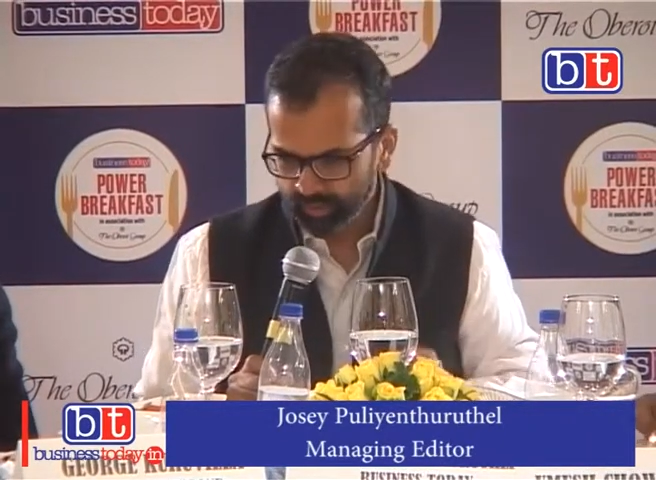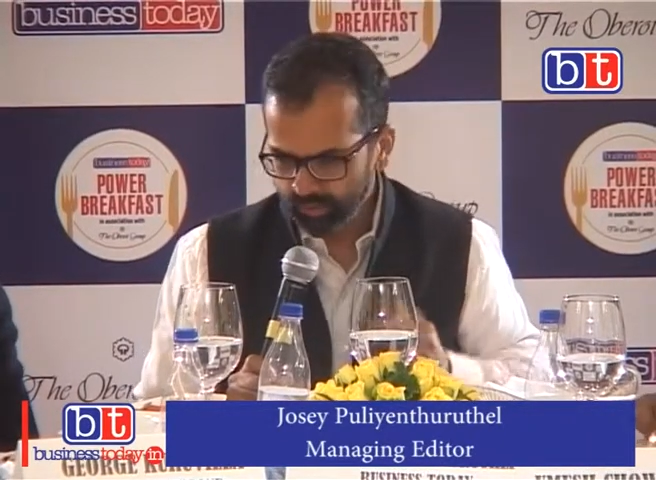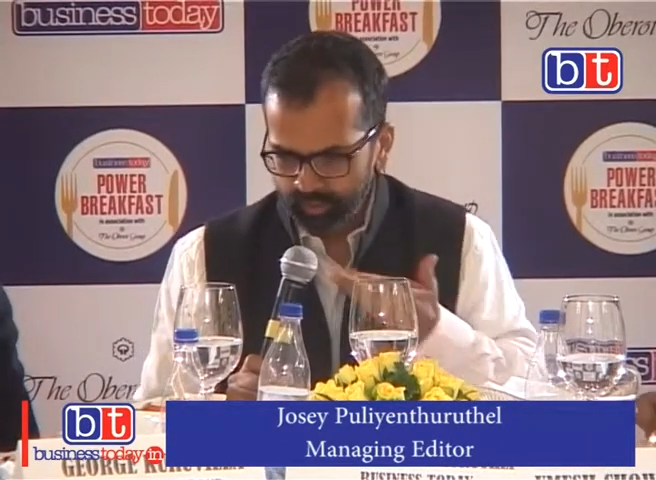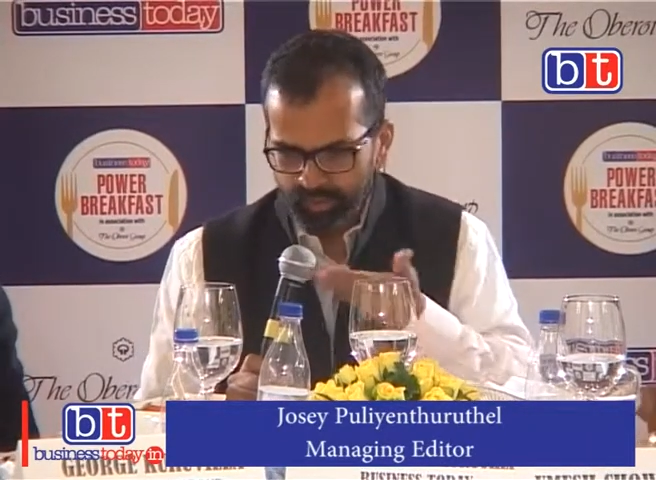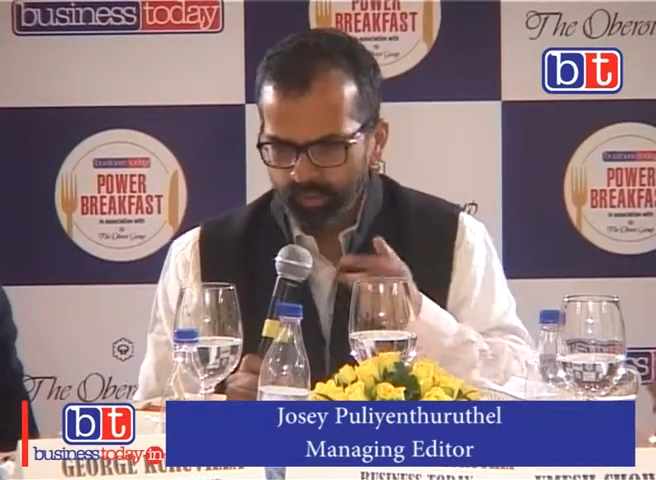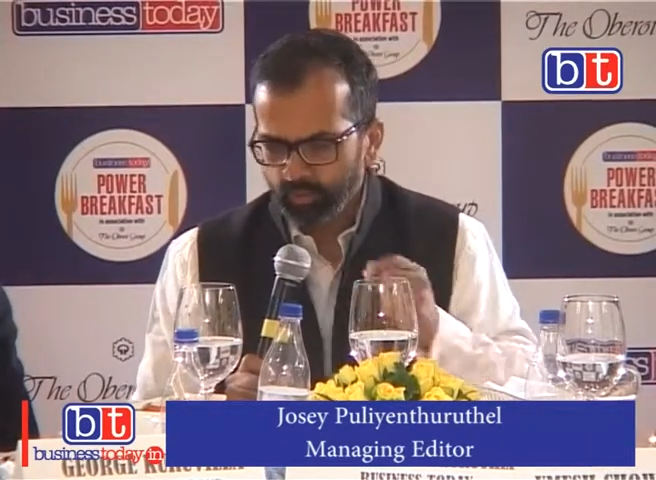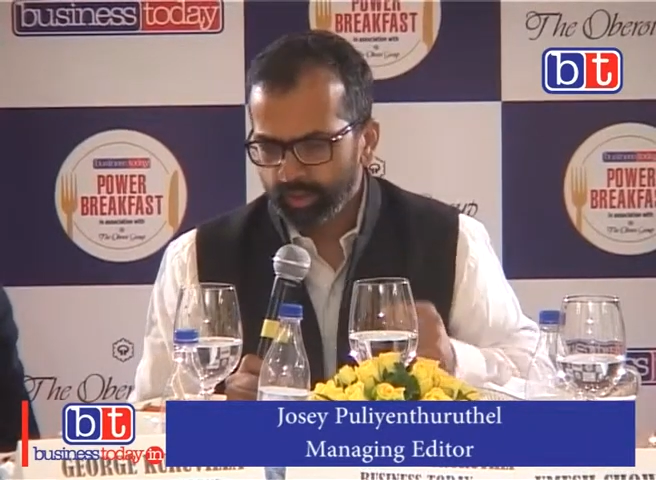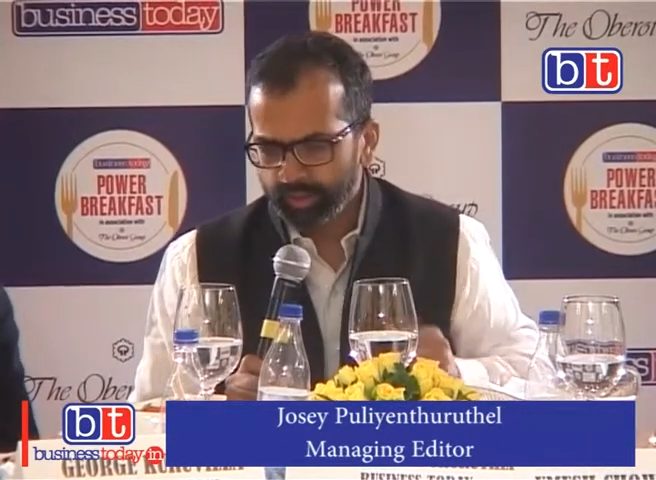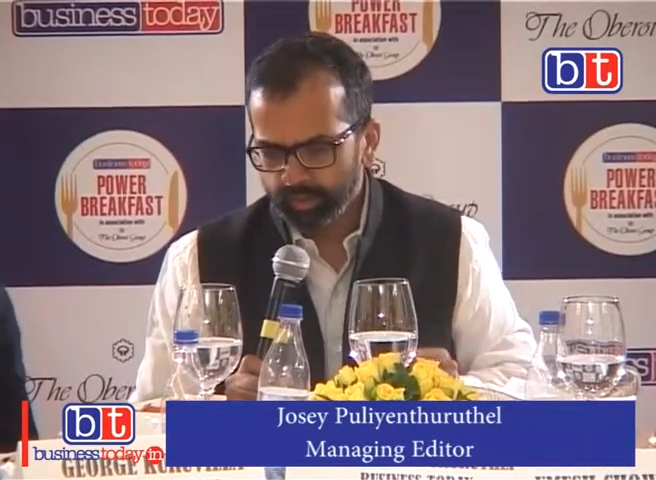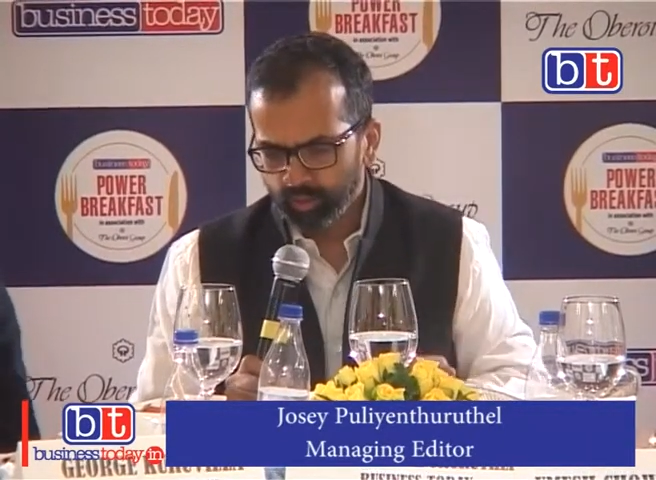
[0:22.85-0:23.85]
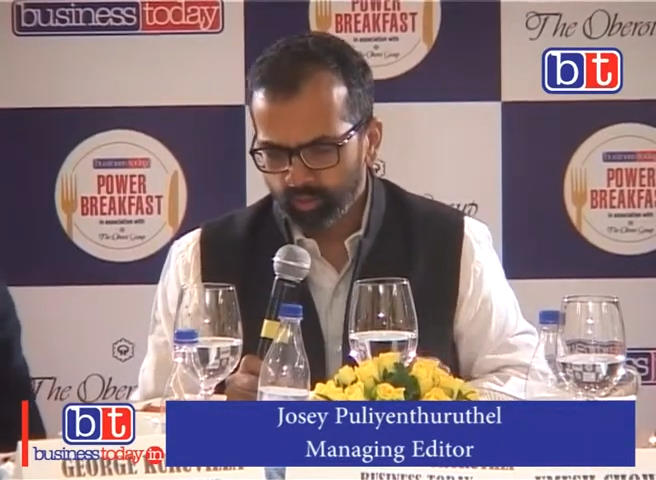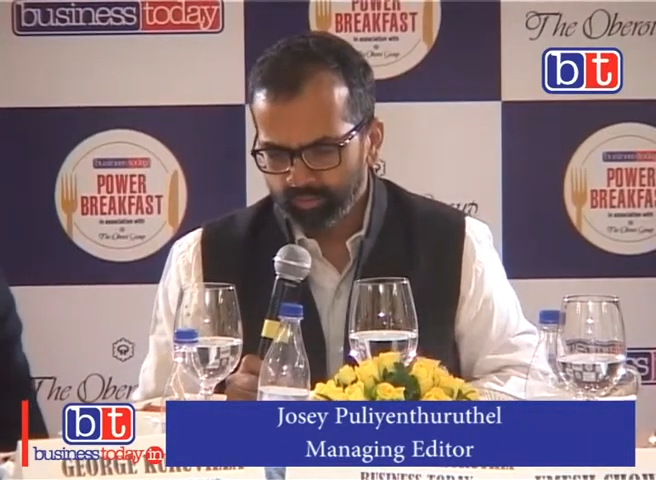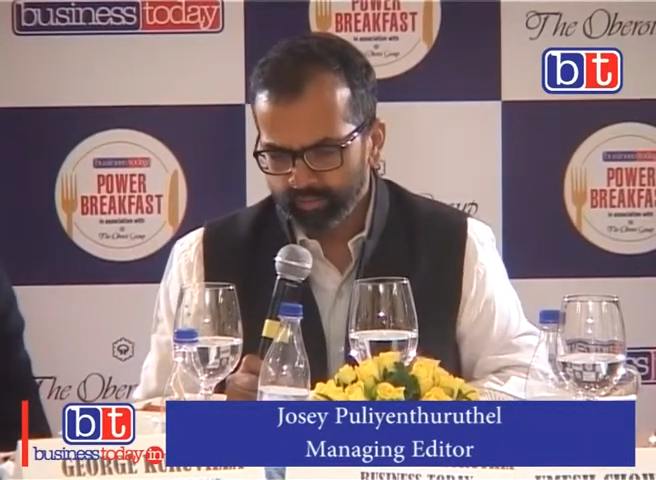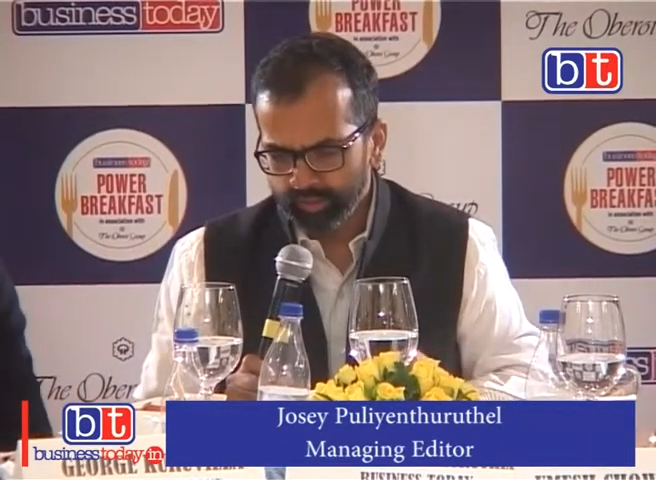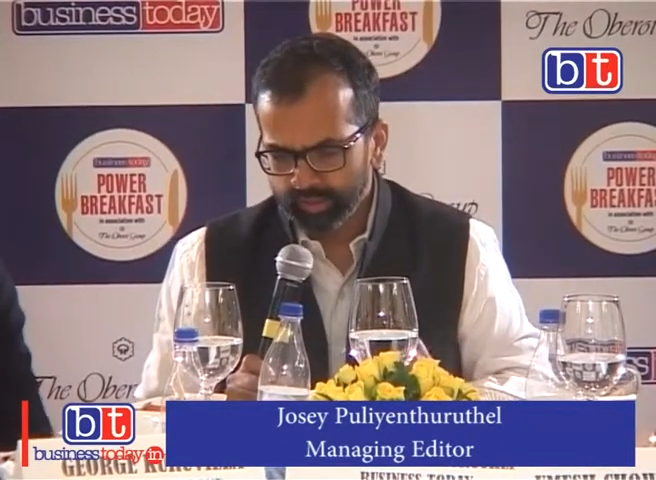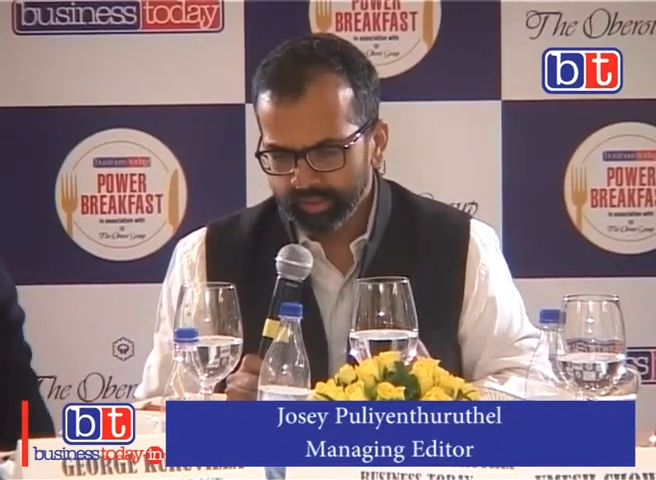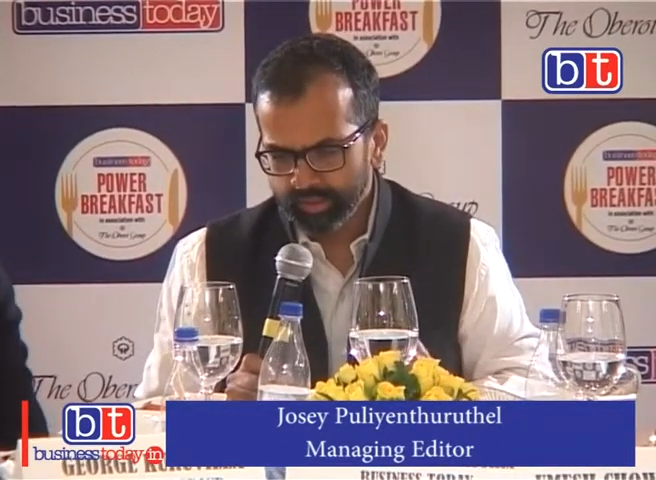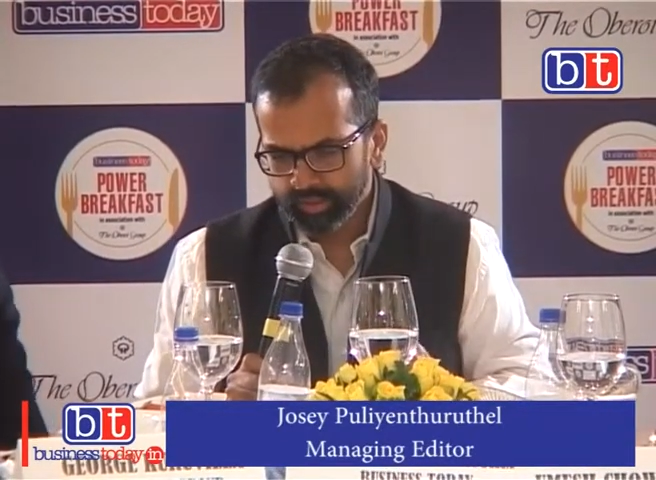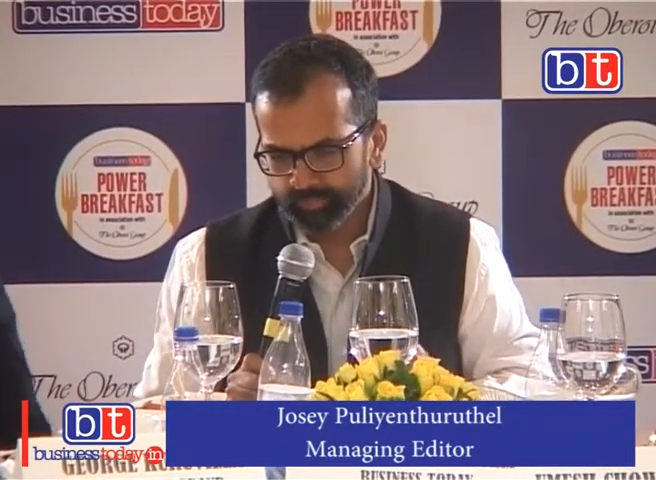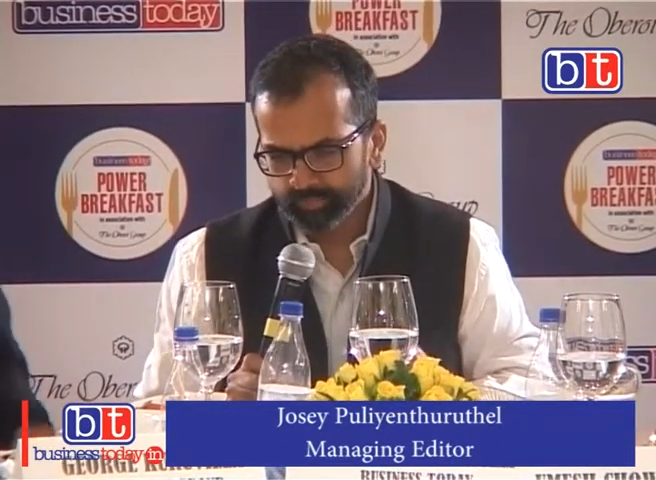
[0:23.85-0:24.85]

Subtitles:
George, why don't you go first?